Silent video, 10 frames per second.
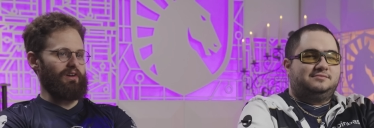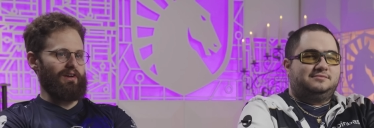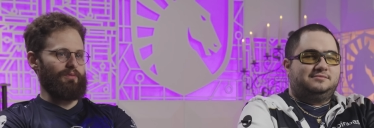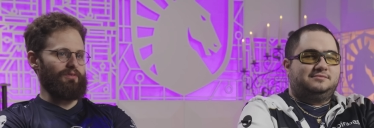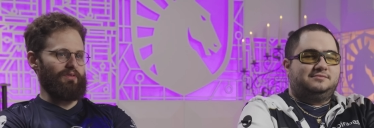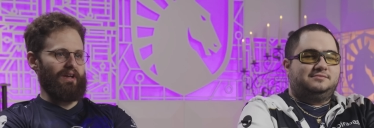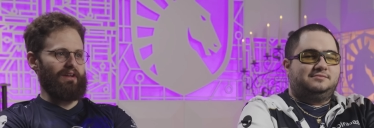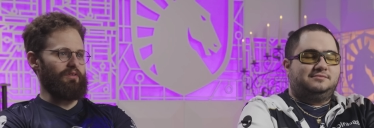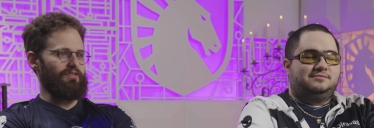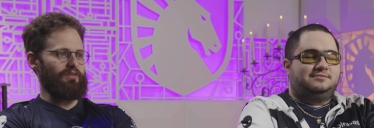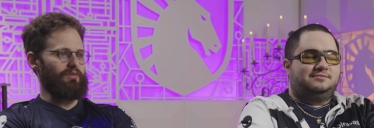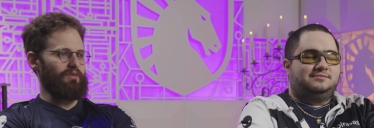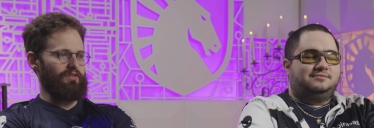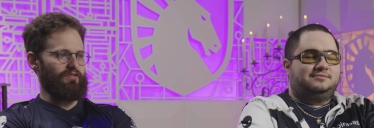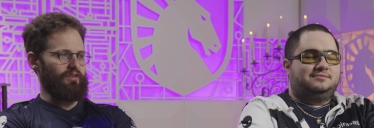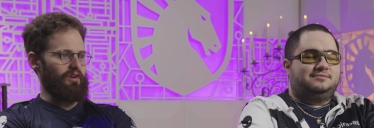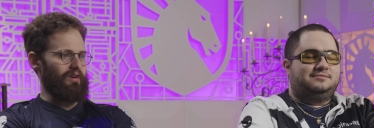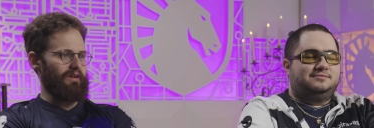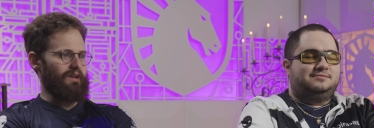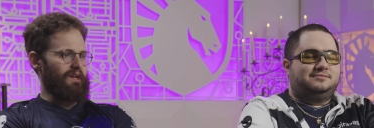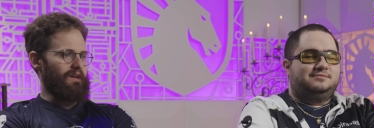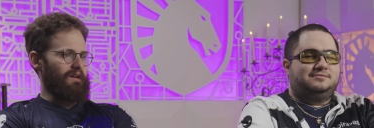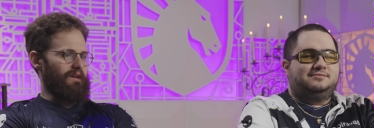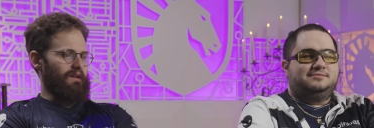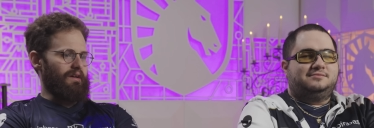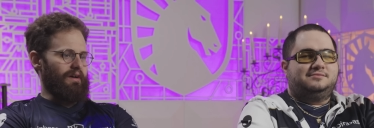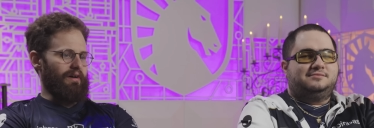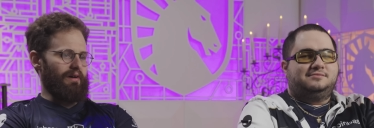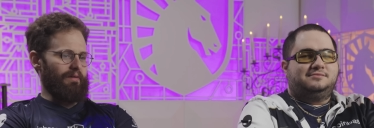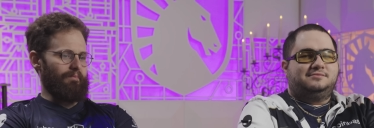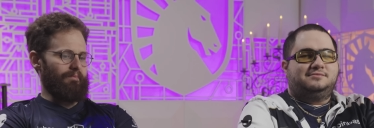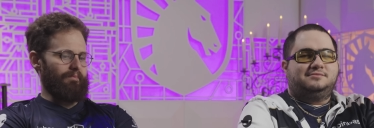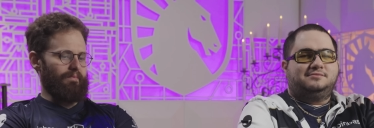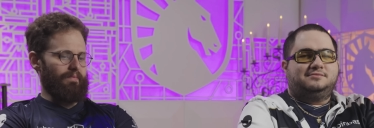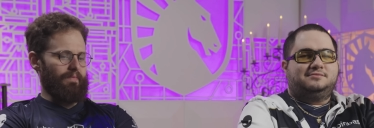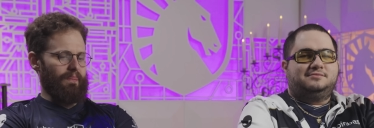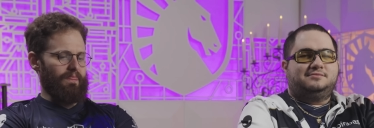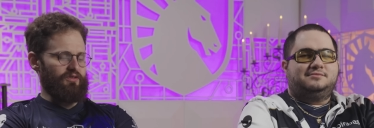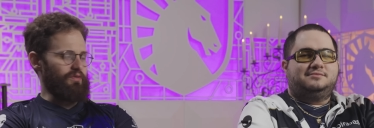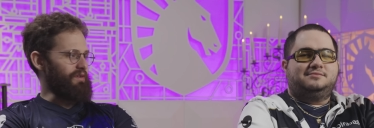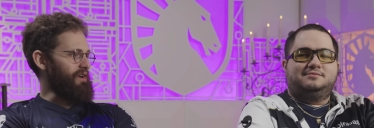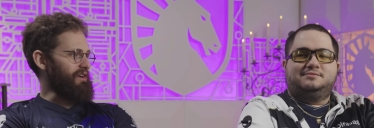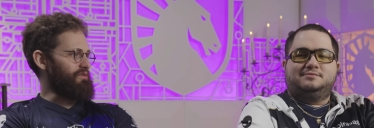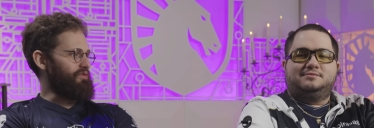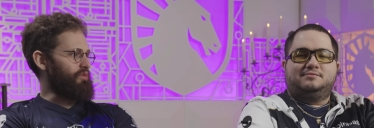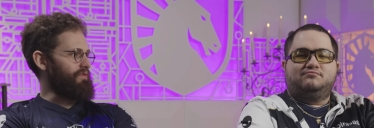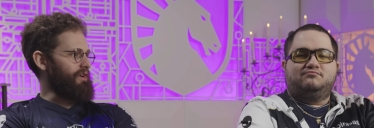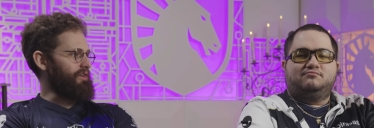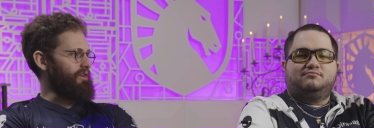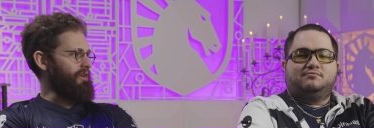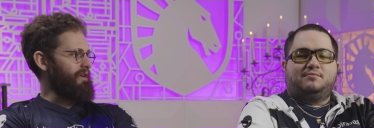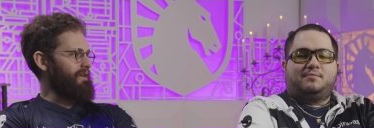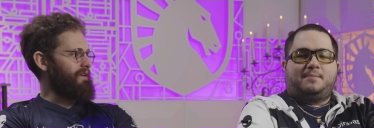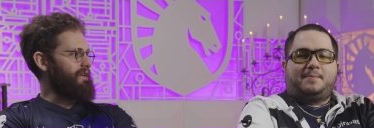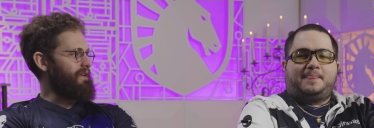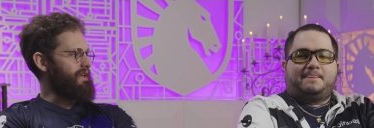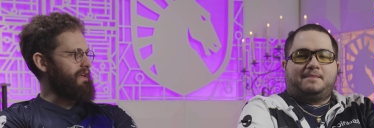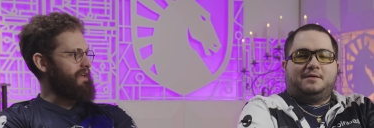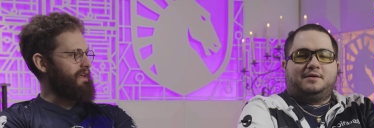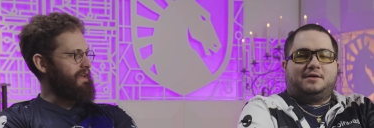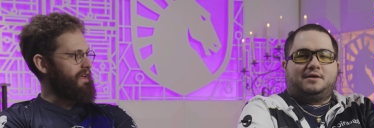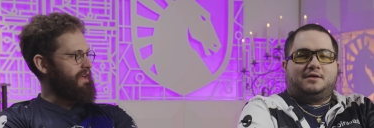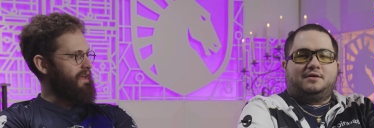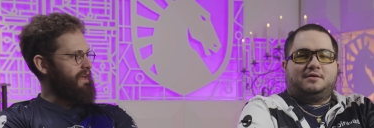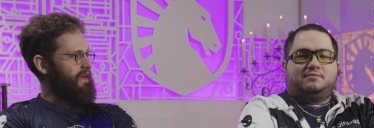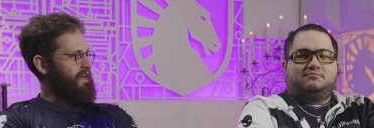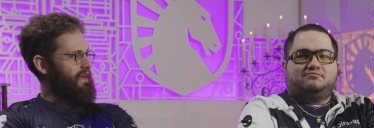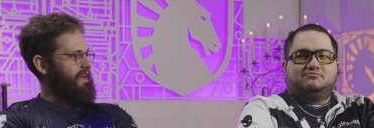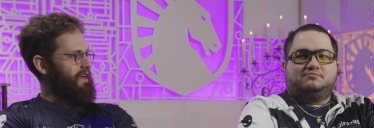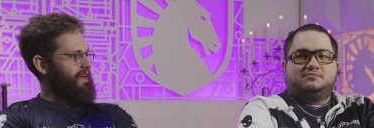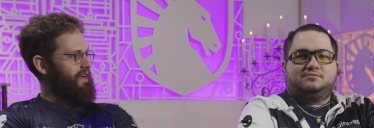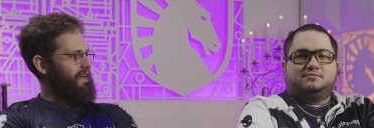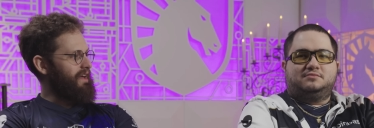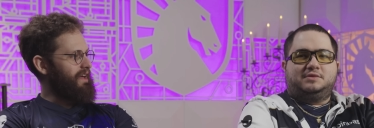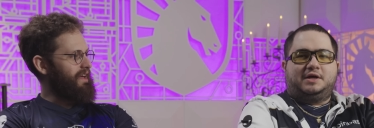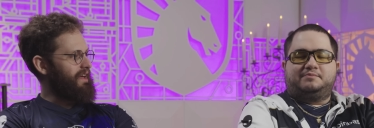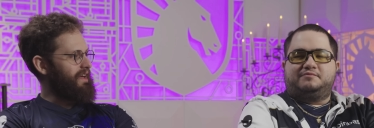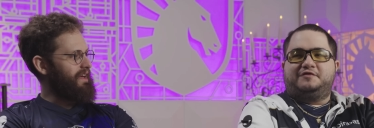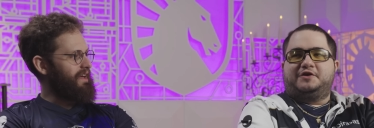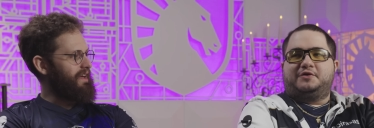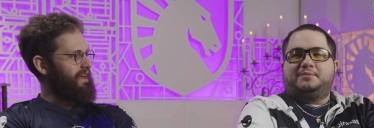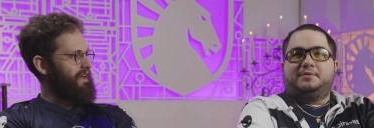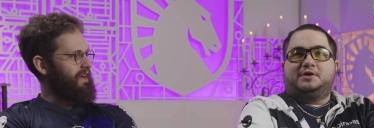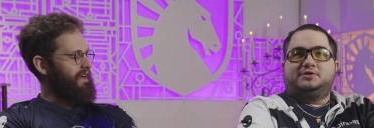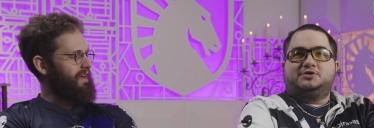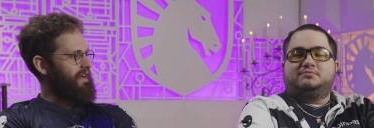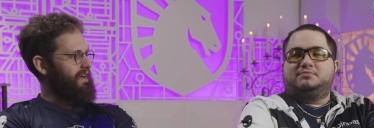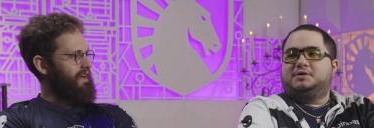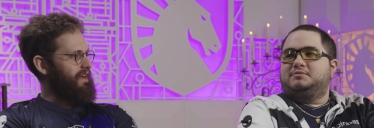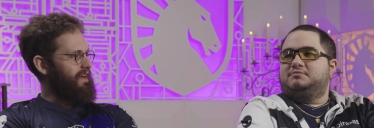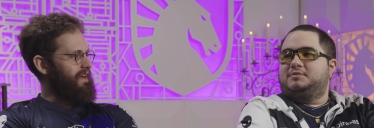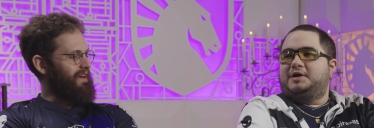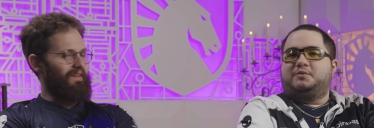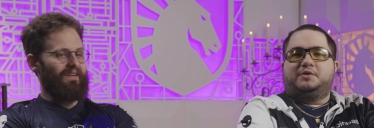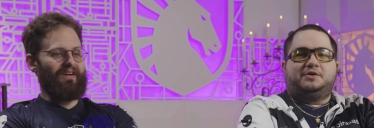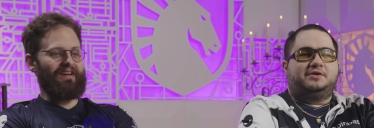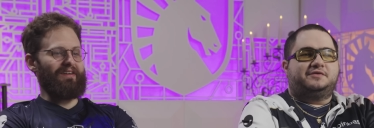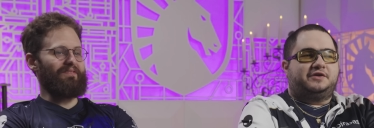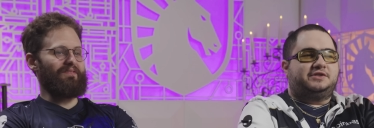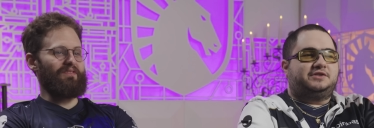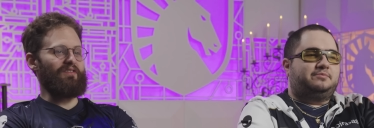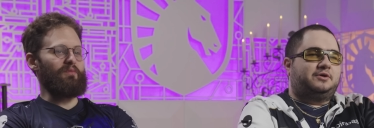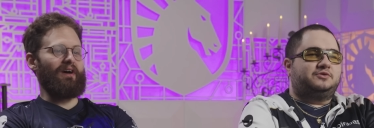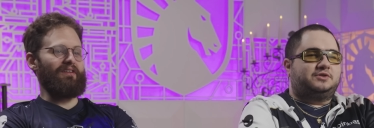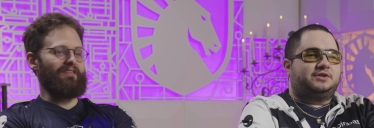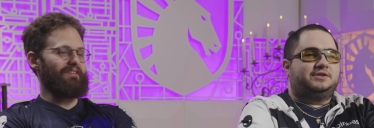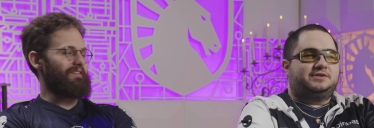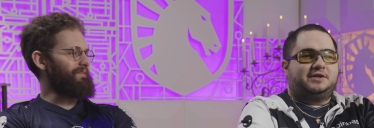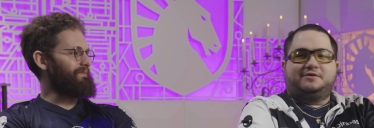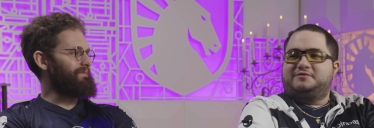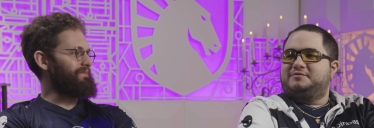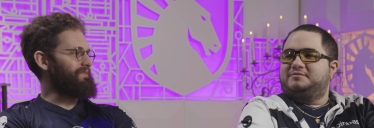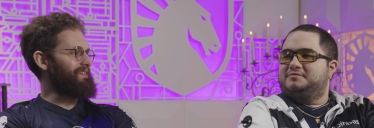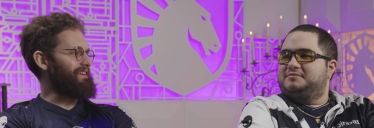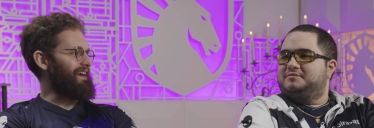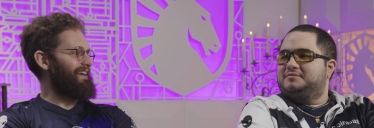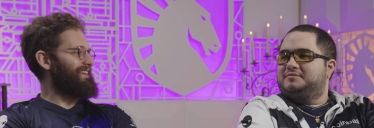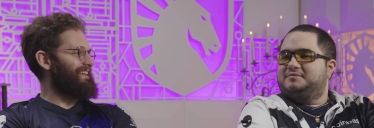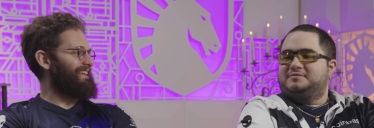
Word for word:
Speaker 1: had a couple of new analysts that were really strong. Um, did you interact with Dorvon at all?
Speaker 2: Um, not very much, but I'd read okay, the things he posted mind. and stuff. Yeah.